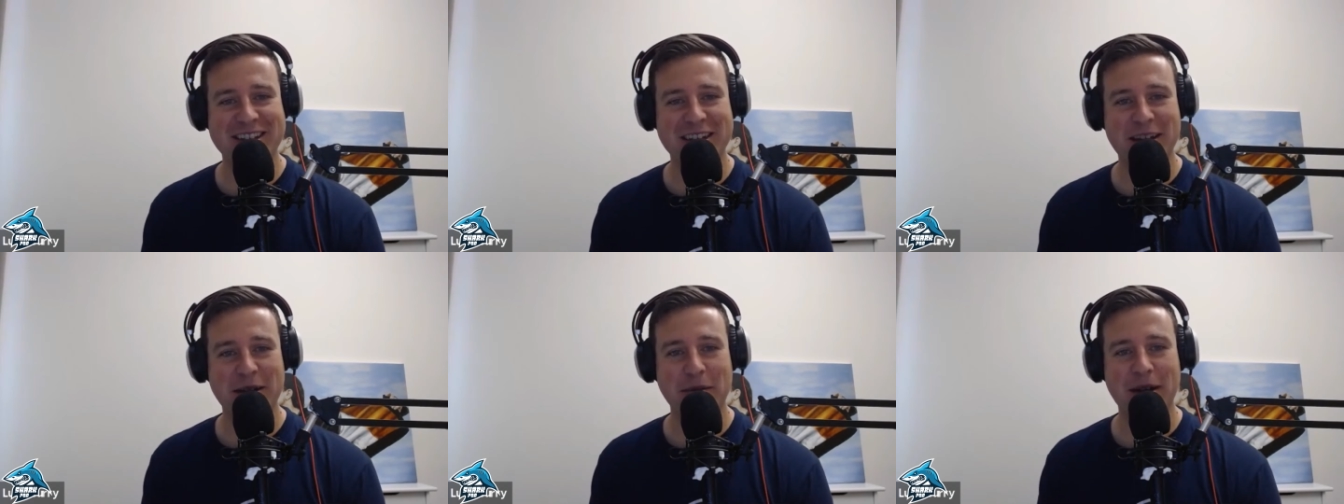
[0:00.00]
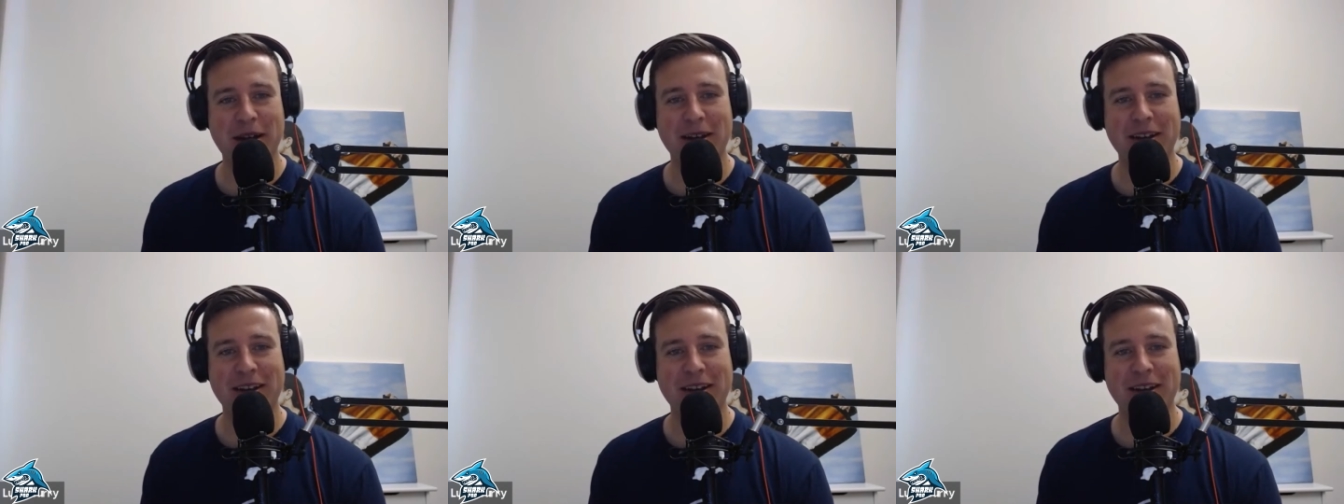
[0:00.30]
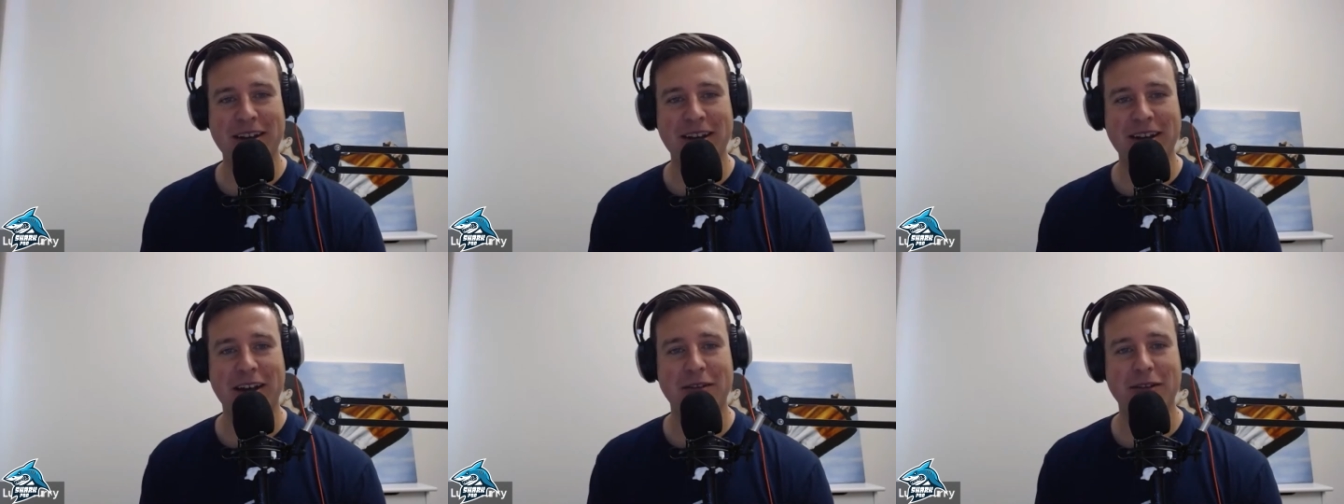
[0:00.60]
It might
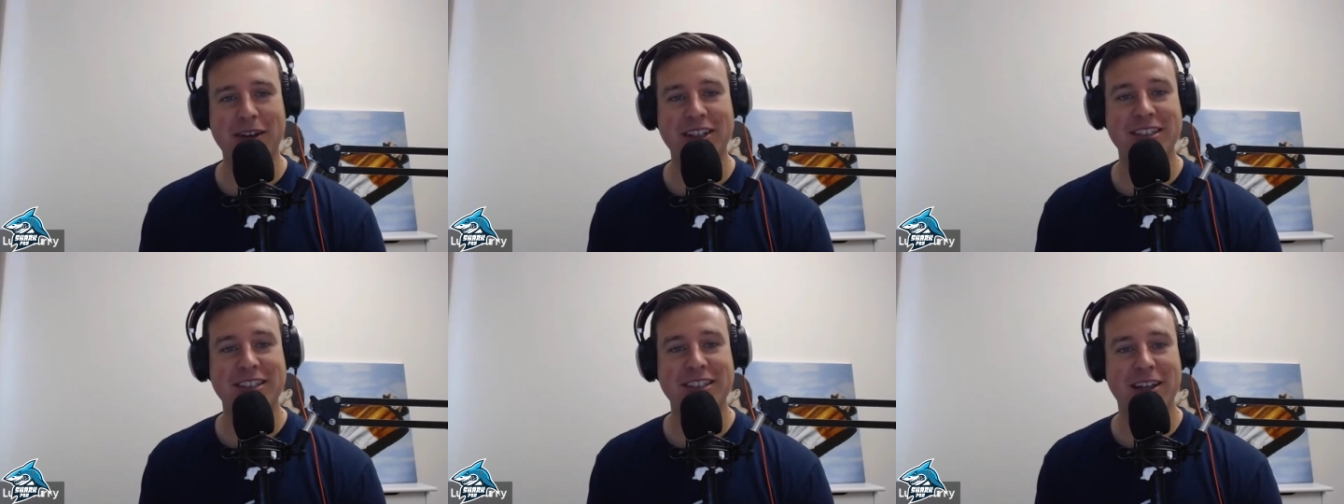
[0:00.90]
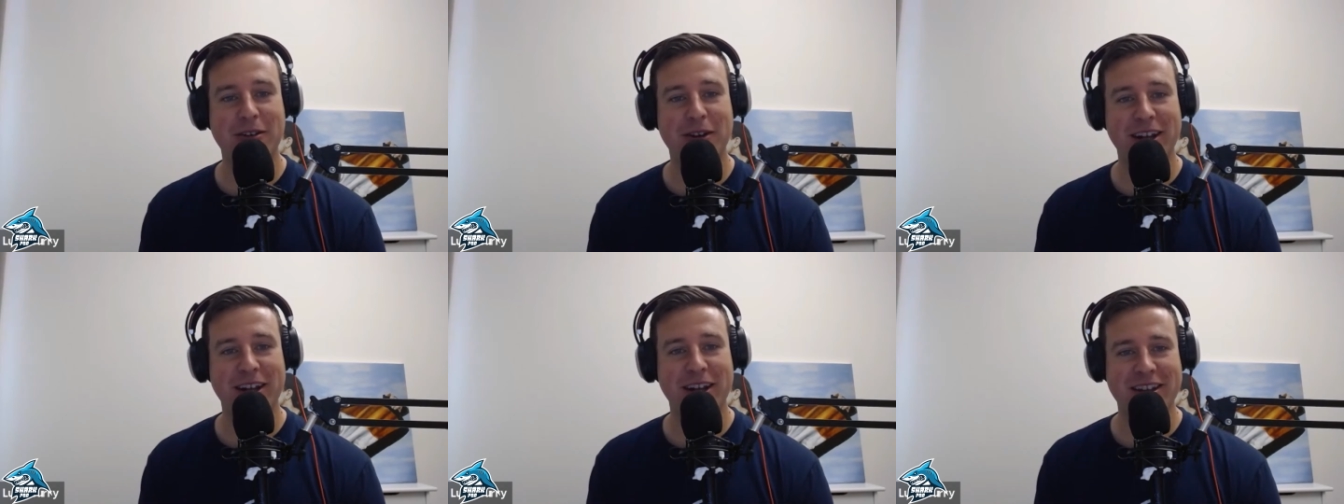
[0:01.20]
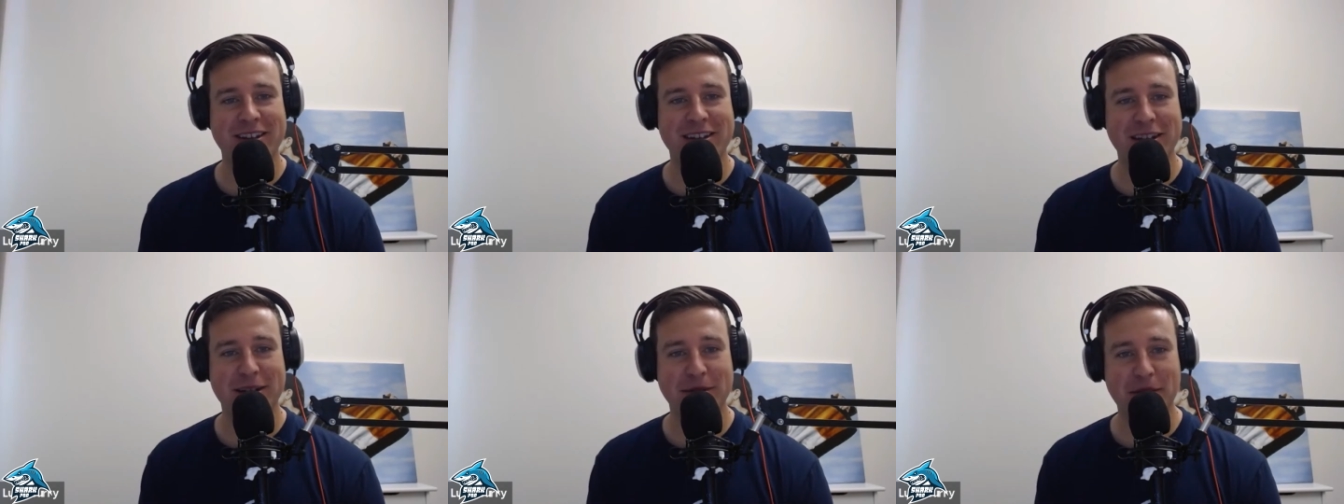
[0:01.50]
kind of accelerate
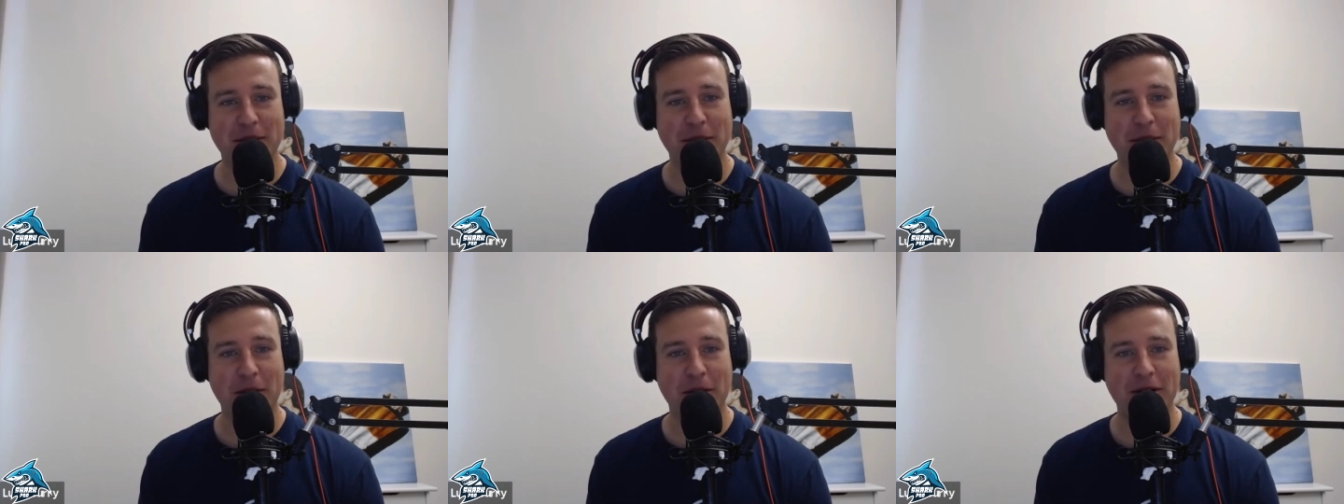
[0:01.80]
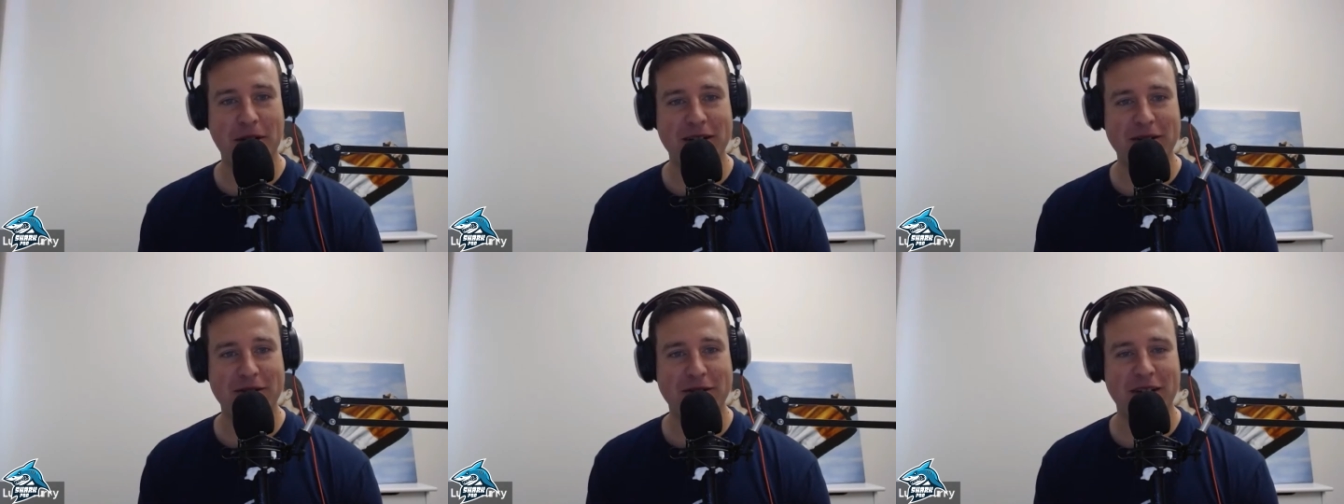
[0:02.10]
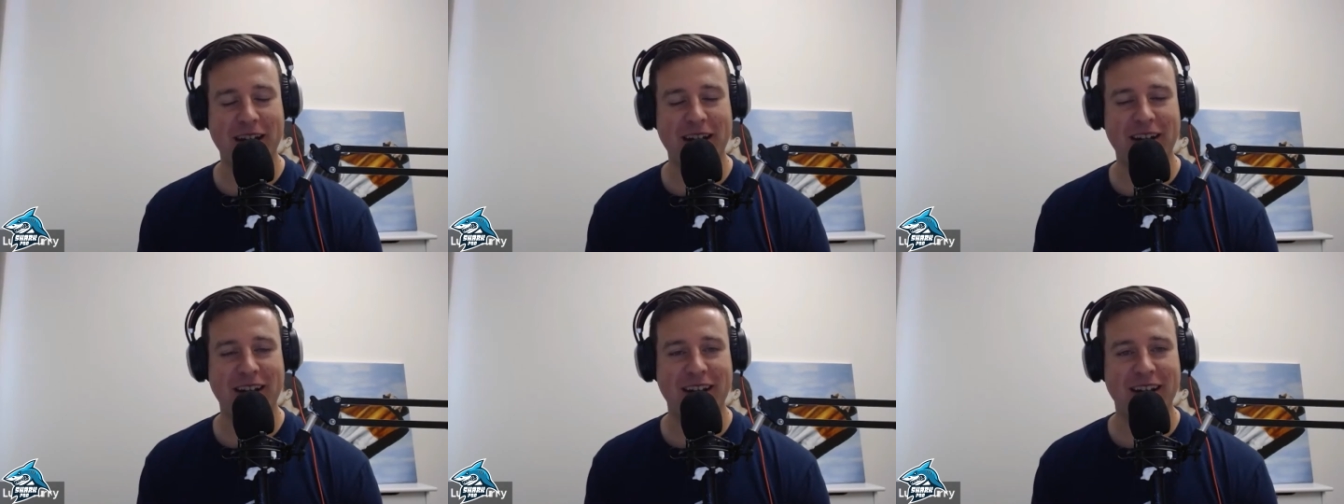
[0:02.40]
this a little bit more if you
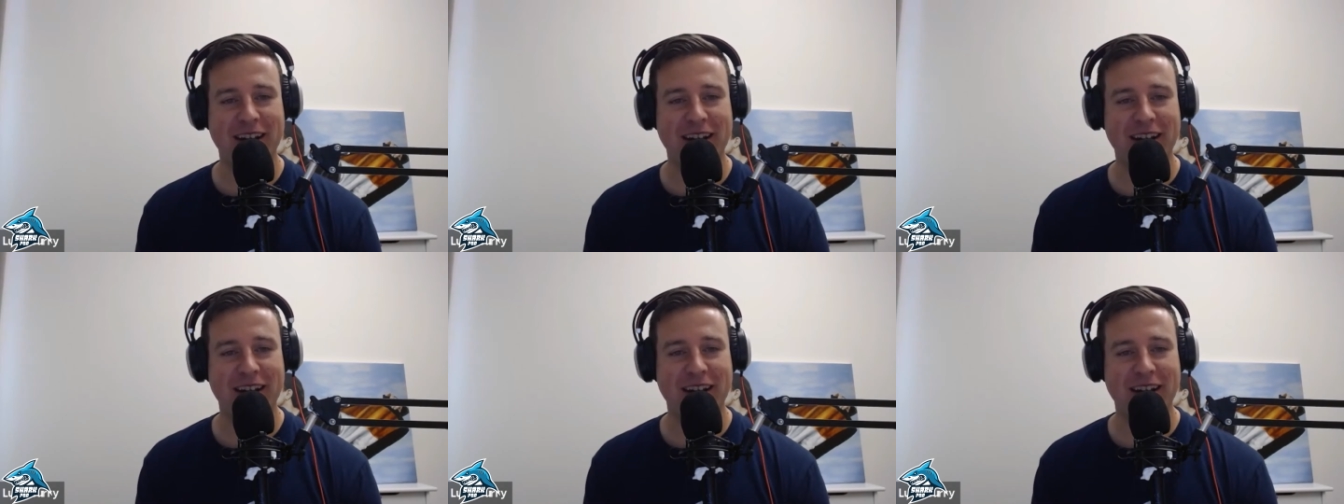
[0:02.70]
had a,